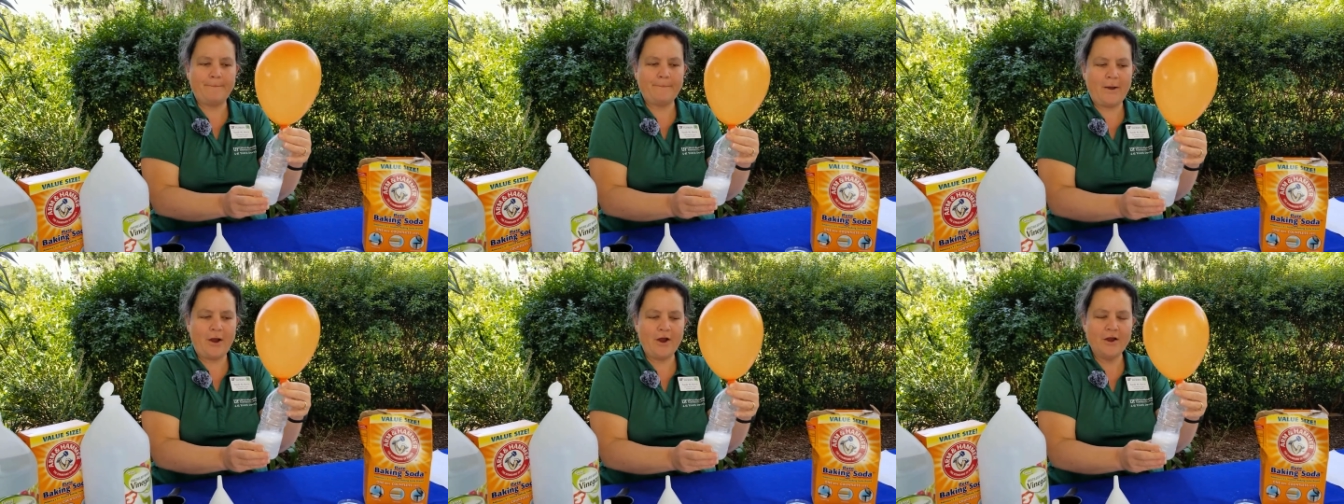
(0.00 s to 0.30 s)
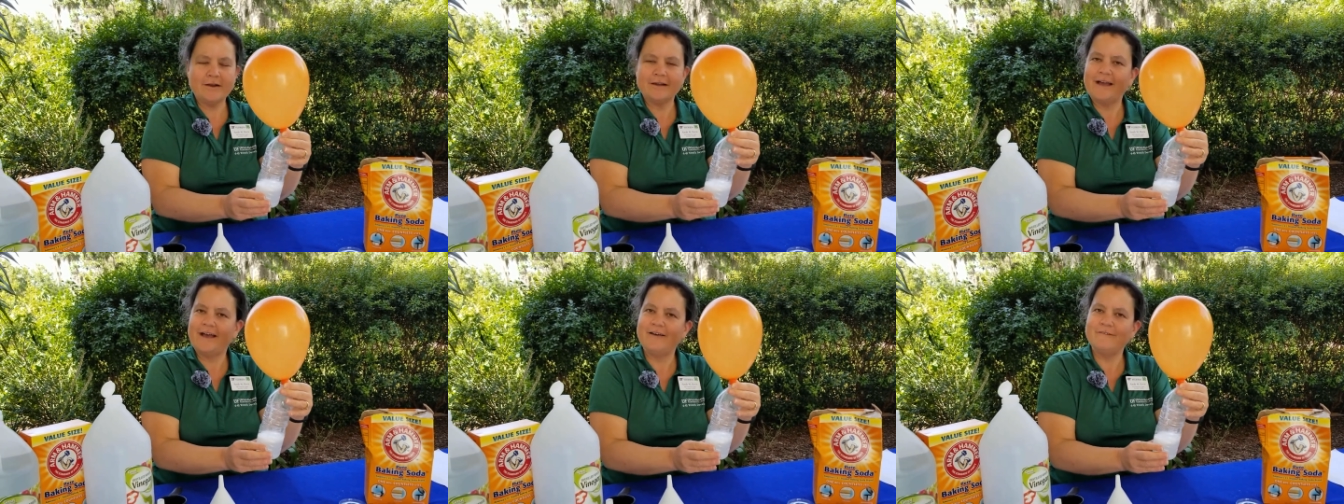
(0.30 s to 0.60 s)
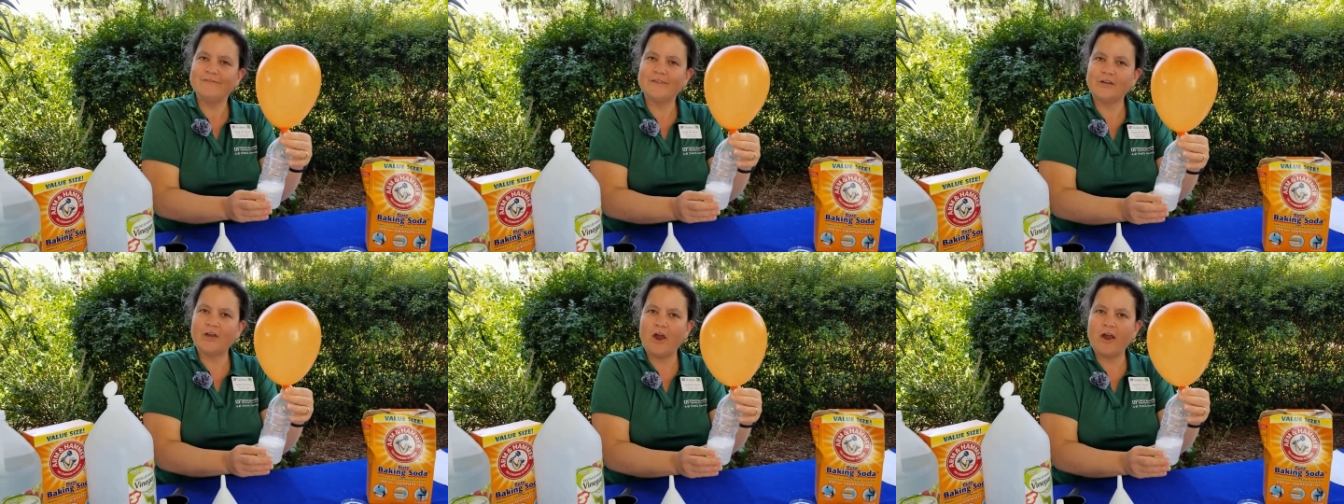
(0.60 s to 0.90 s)
part
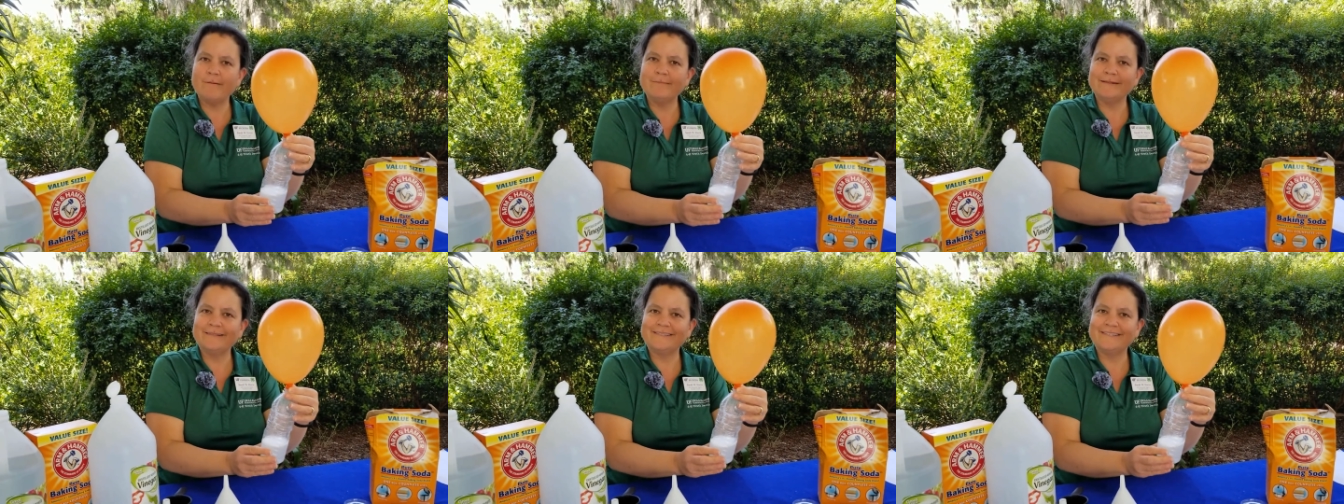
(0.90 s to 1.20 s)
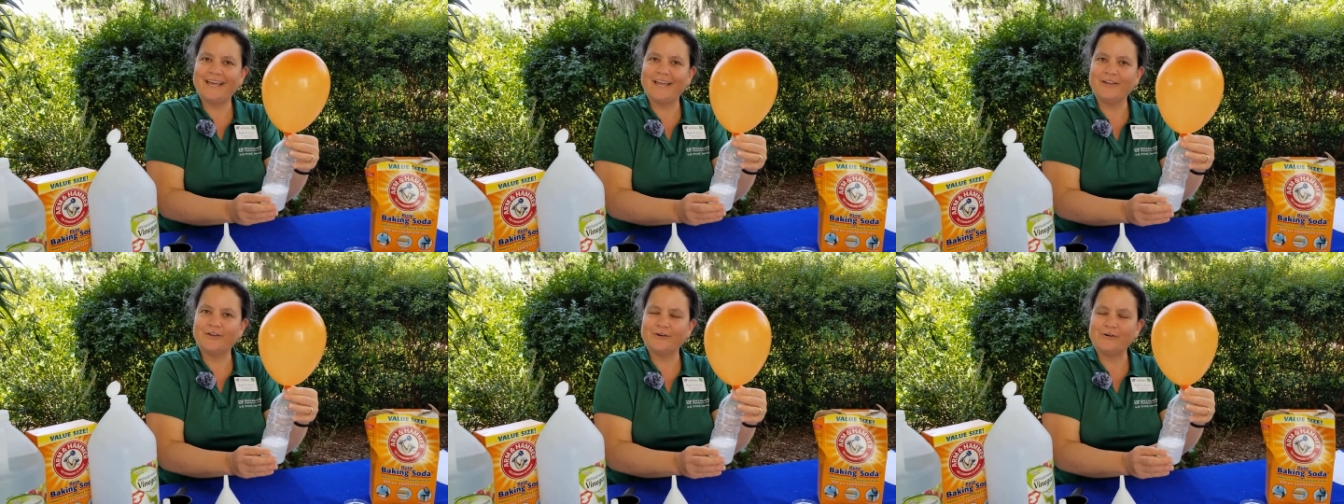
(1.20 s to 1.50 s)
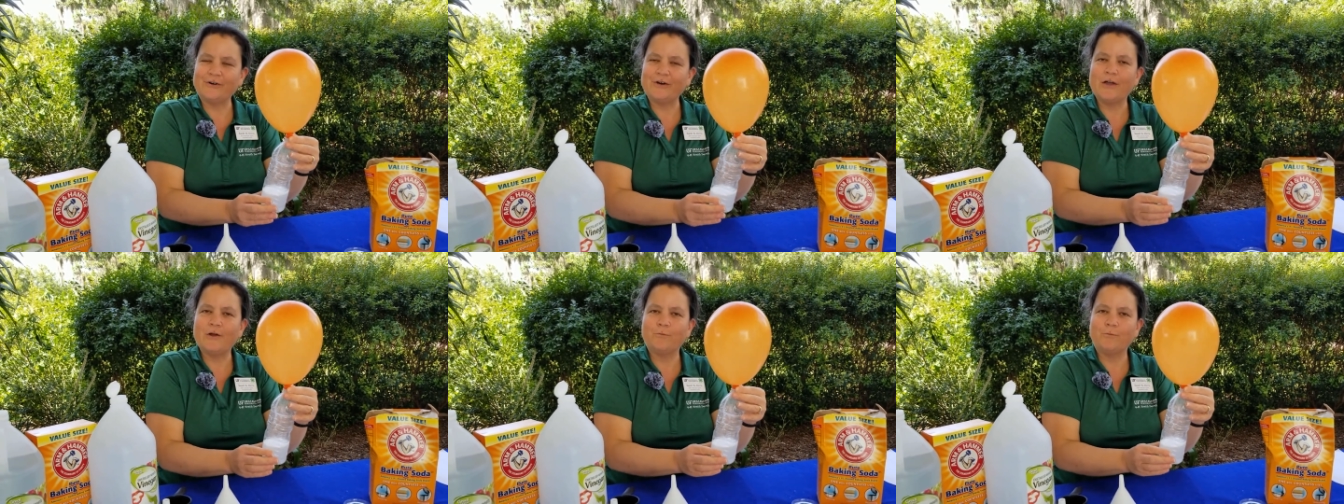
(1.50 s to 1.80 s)
of the carbon
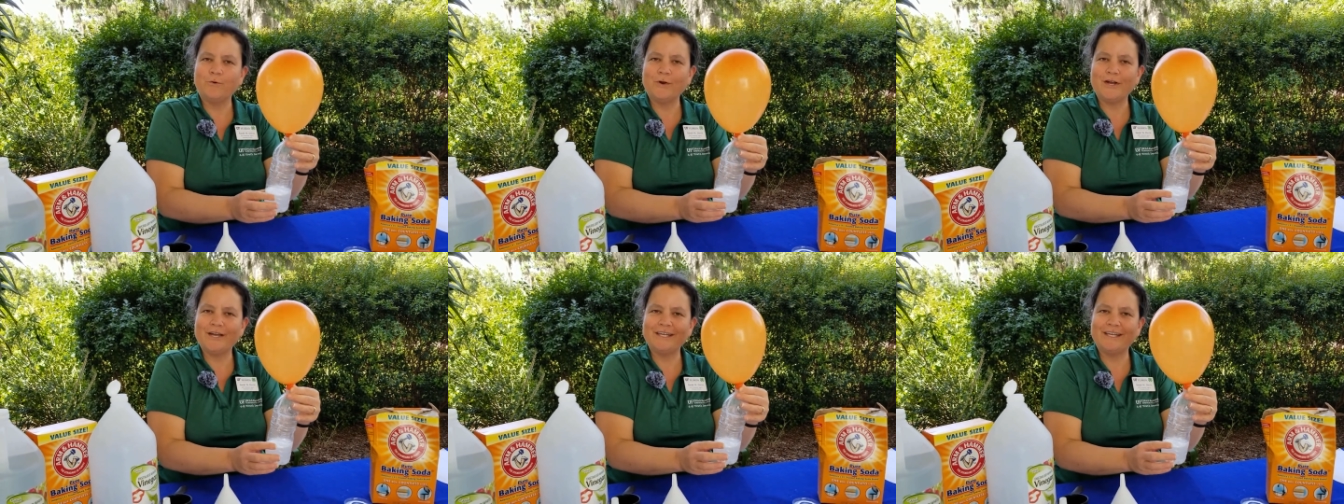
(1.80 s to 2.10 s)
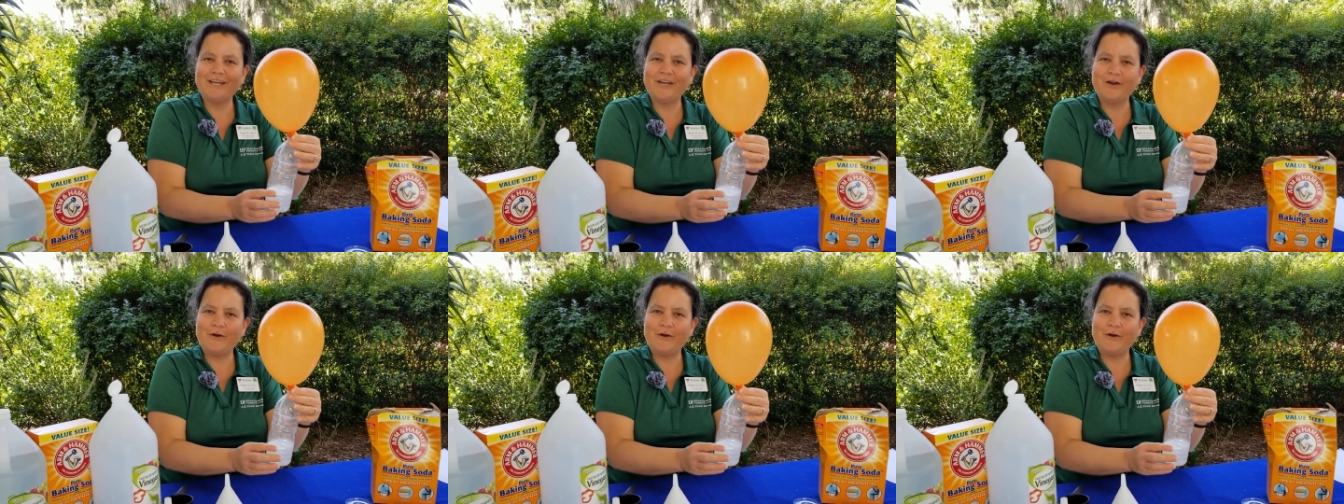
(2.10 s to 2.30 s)
cycle, and we're gonna go